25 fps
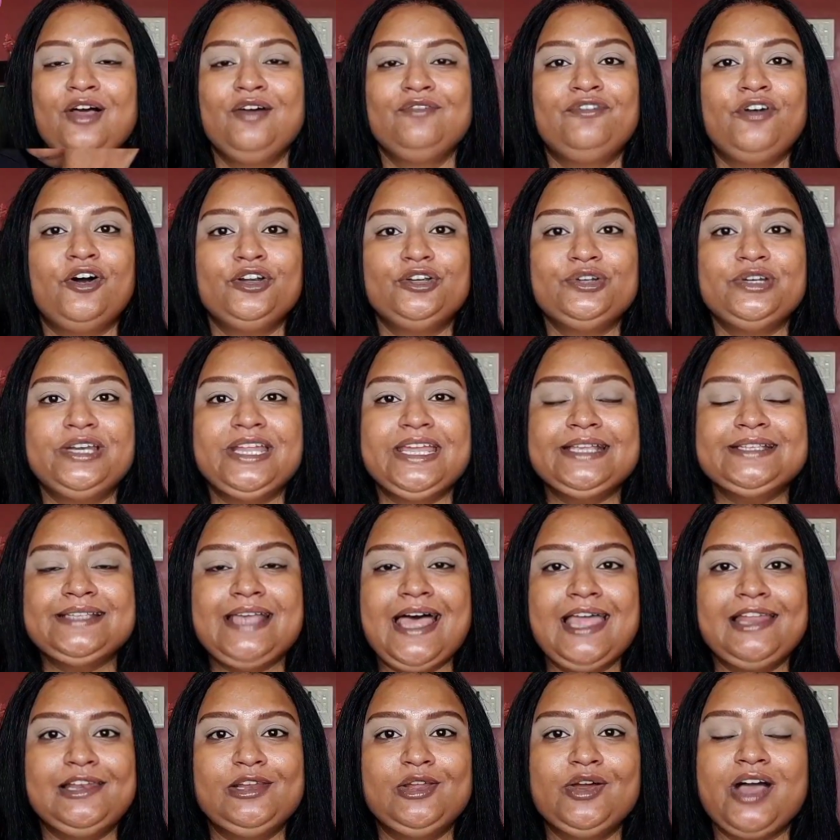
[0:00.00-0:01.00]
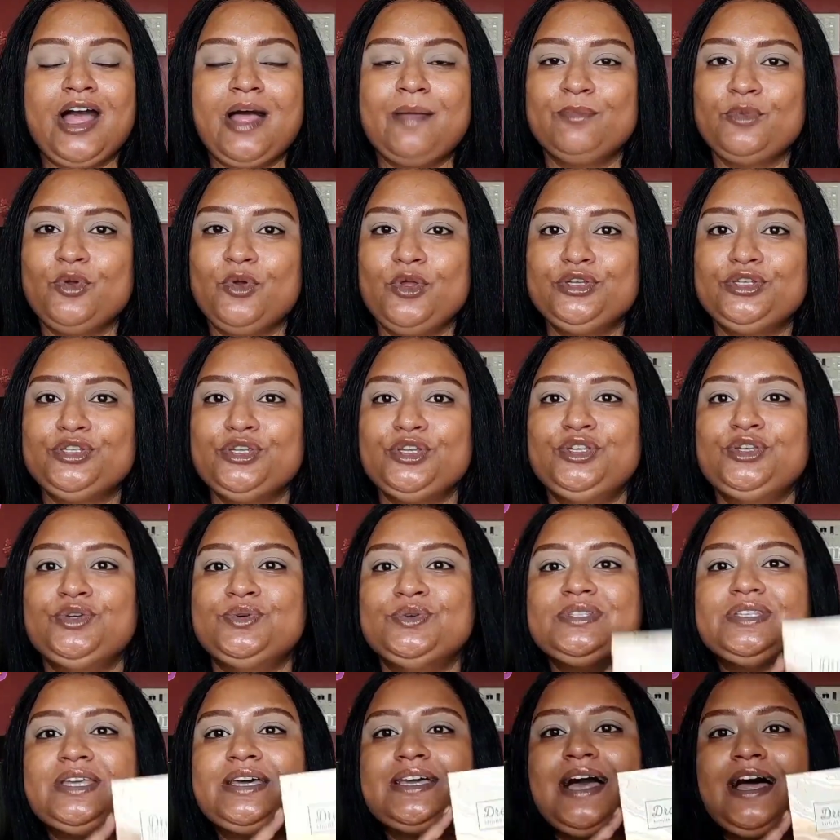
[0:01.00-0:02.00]
For today's eye look, I'm going to
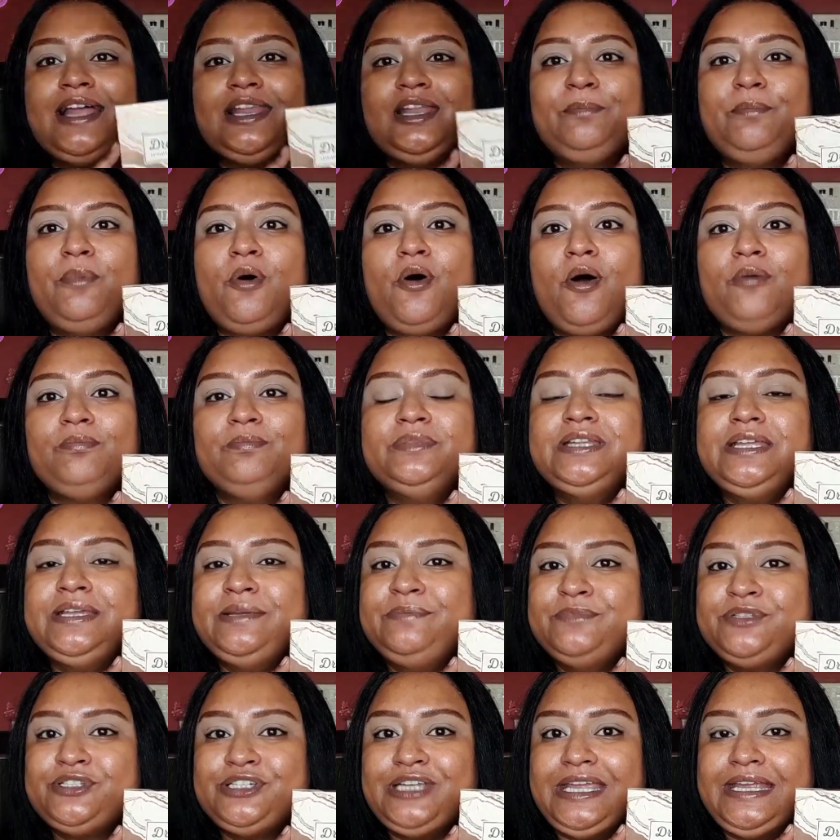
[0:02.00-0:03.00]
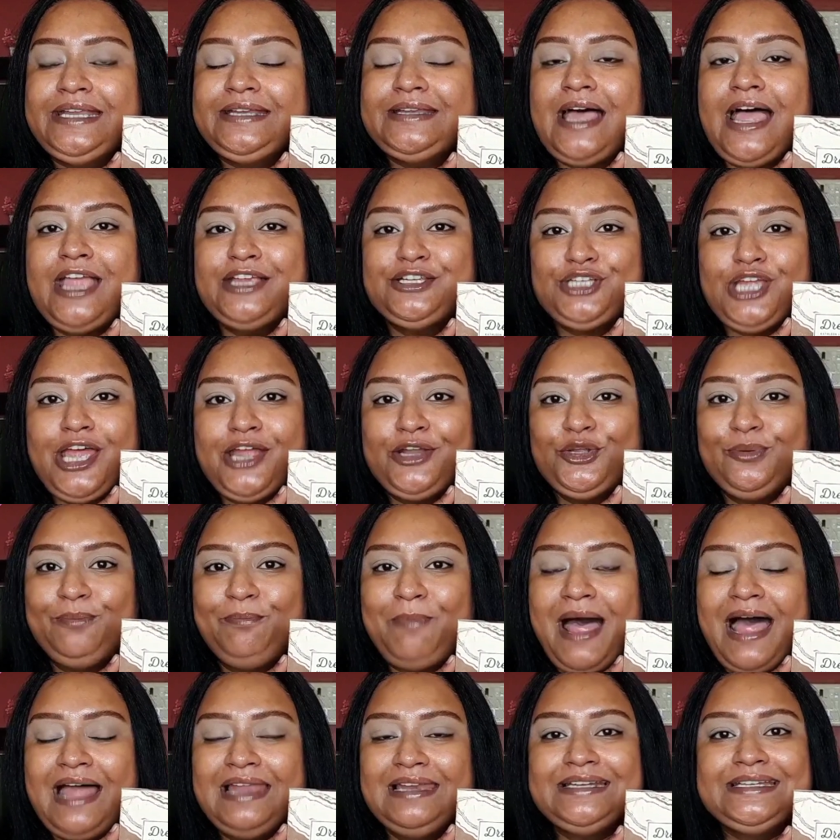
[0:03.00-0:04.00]
use the Colourpop Dream St
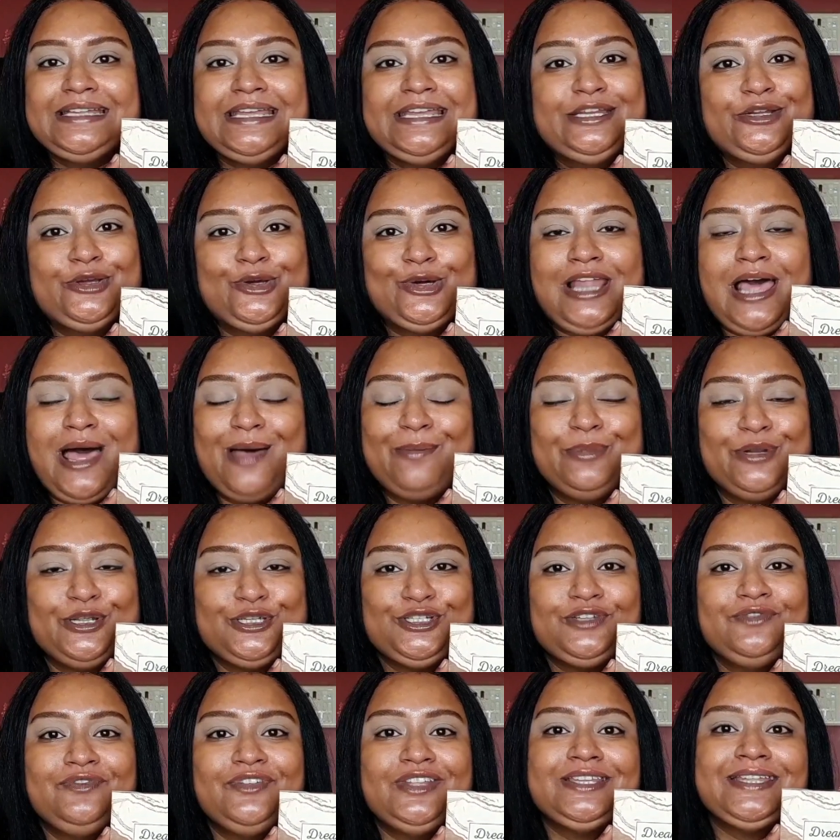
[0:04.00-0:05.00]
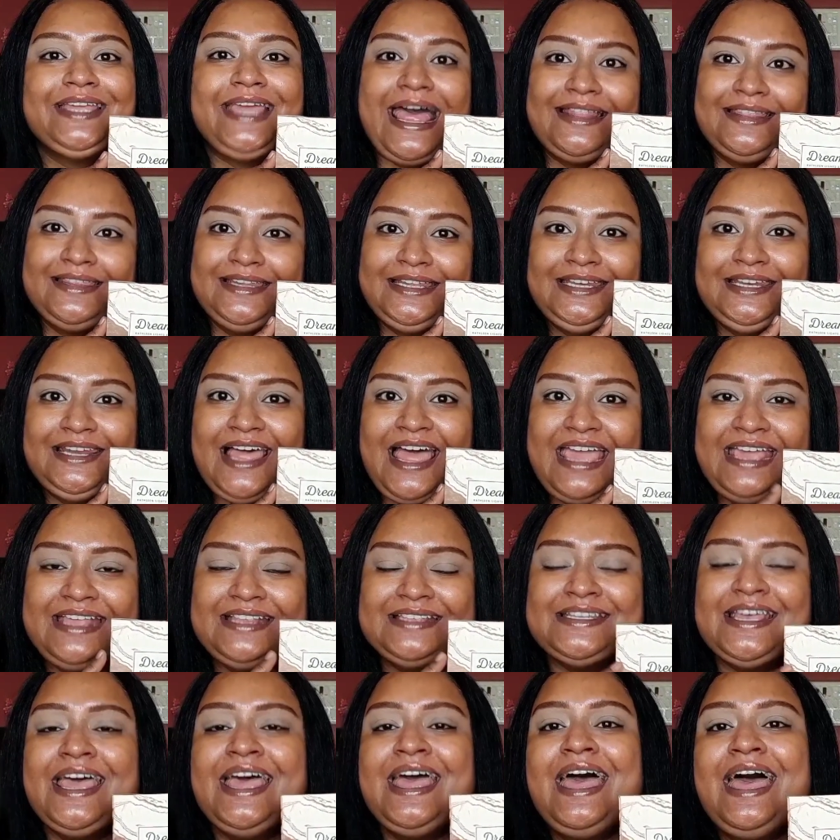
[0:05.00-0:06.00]
eyeshadow palette in collaboration with Kathleen
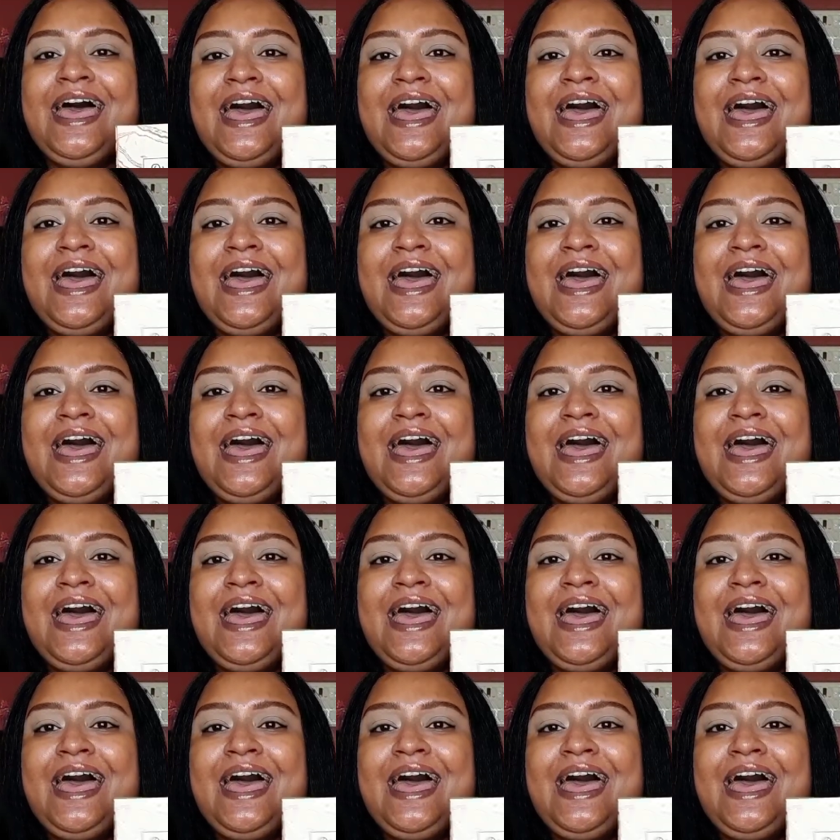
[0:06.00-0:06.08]
Lights,